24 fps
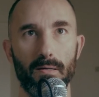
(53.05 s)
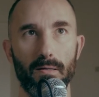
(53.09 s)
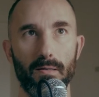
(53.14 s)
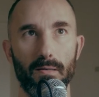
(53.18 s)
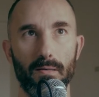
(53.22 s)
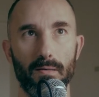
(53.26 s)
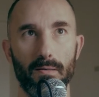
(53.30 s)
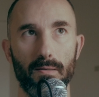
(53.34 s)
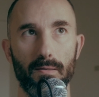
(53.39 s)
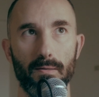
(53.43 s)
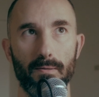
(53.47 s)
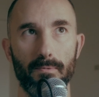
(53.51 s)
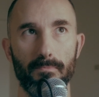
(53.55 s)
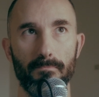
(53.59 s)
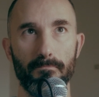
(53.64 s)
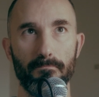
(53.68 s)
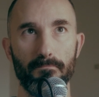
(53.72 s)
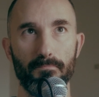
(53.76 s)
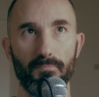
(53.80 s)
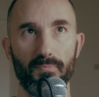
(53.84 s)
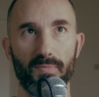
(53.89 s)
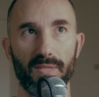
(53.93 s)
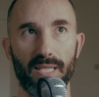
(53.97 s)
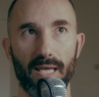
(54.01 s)

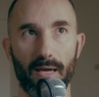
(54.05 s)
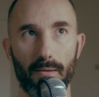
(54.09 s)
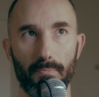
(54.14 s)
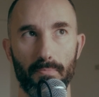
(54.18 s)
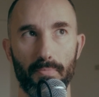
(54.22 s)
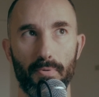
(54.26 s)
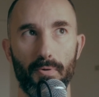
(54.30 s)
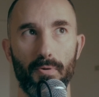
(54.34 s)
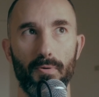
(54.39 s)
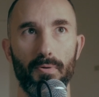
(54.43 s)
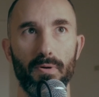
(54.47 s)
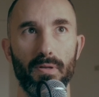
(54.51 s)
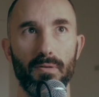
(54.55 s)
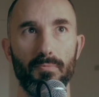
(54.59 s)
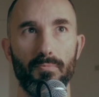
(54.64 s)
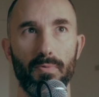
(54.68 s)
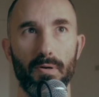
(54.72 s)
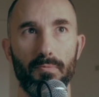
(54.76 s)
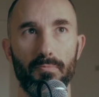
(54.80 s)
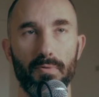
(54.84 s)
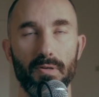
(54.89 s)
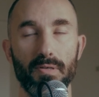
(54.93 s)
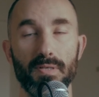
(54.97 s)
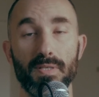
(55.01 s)
that point,
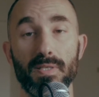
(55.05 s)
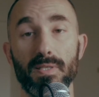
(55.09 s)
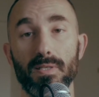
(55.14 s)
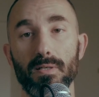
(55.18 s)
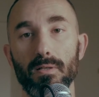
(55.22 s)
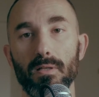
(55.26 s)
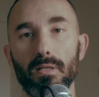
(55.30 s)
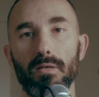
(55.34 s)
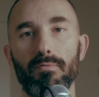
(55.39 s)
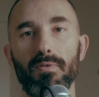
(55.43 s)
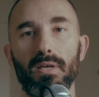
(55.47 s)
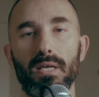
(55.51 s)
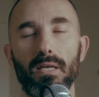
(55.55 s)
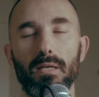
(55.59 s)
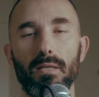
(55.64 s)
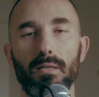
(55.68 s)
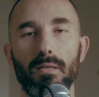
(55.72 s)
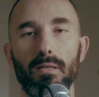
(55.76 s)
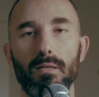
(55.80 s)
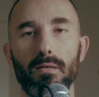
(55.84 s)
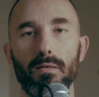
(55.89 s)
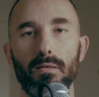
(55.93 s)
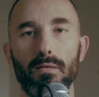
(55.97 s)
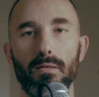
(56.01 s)
when we were still living
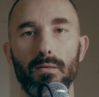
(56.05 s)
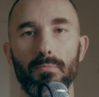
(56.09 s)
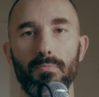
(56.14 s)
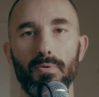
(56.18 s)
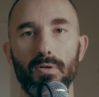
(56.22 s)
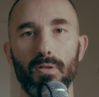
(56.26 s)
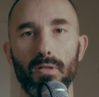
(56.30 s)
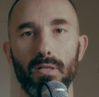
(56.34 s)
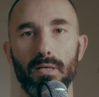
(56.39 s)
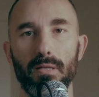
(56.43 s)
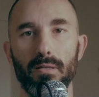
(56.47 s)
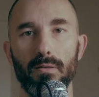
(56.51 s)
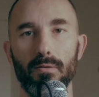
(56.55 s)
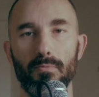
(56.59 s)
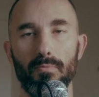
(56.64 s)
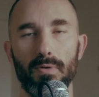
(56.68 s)
in Berlin.